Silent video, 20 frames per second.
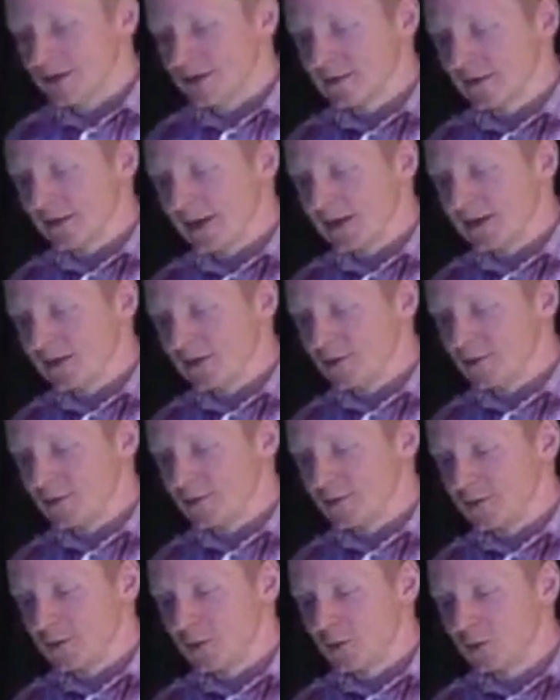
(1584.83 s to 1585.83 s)
like you,
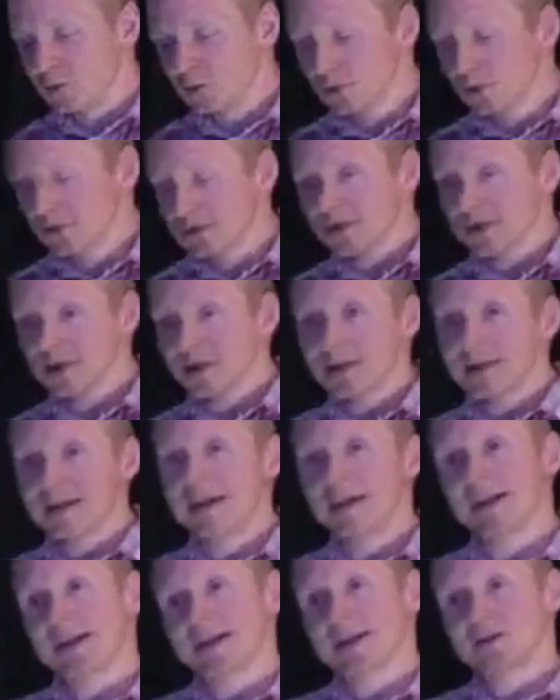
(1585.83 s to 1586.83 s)
who looked then
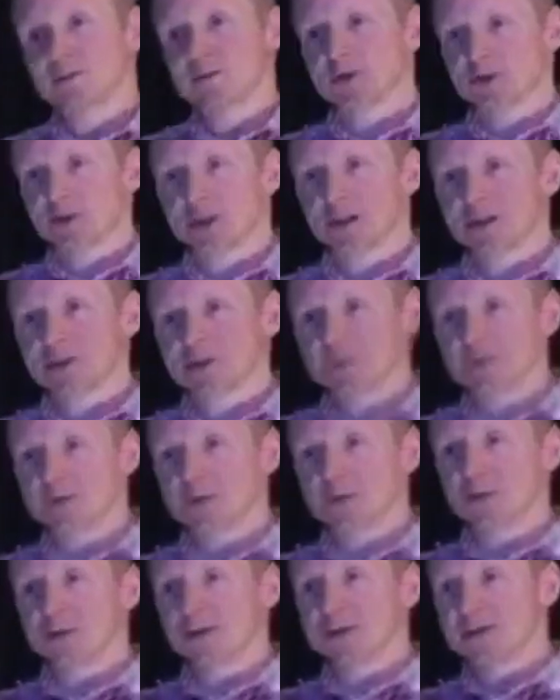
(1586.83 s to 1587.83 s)
at his rejectors,
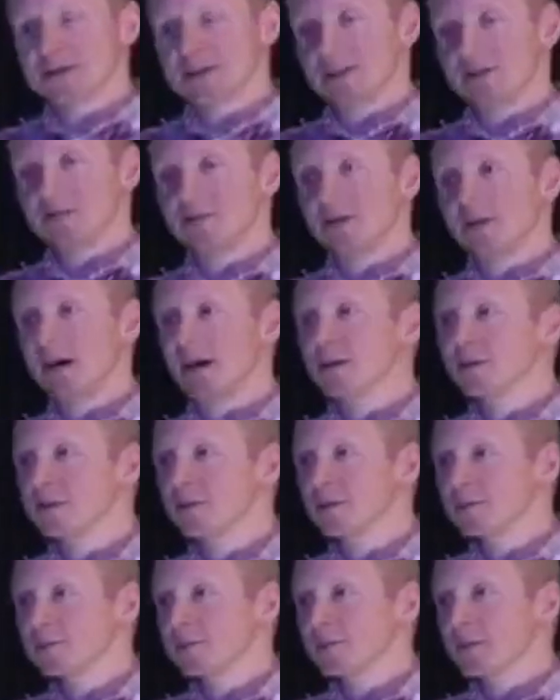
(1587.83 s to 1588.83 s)
though, and said, "Father,
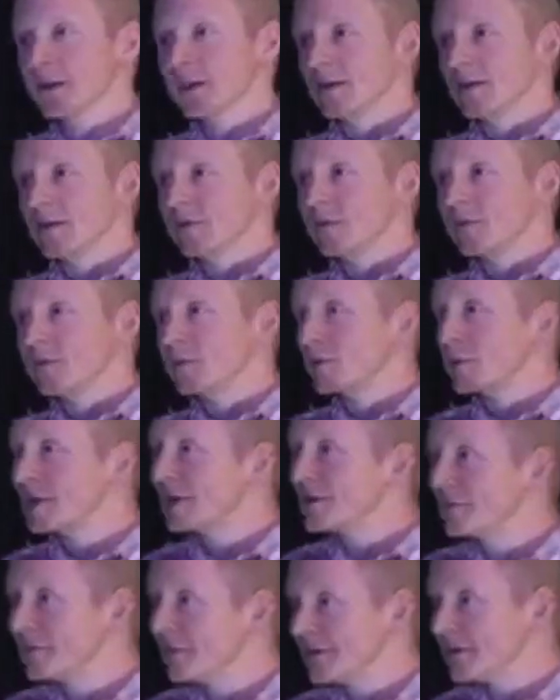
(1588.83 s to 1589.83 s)

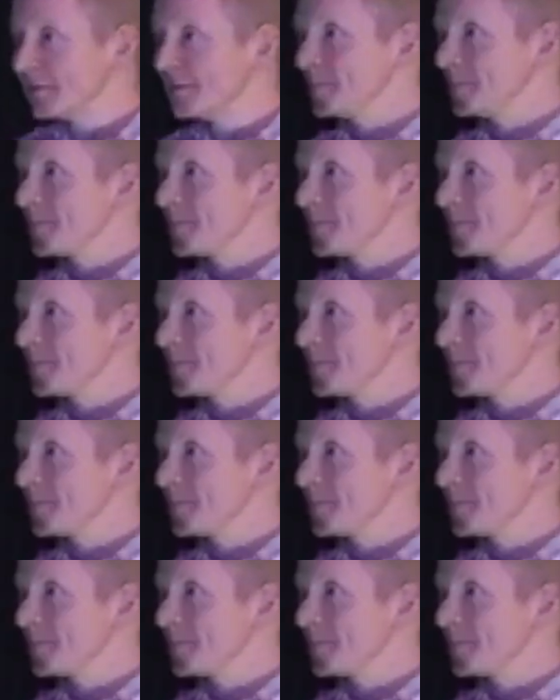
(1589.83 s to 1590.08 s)
forgive them.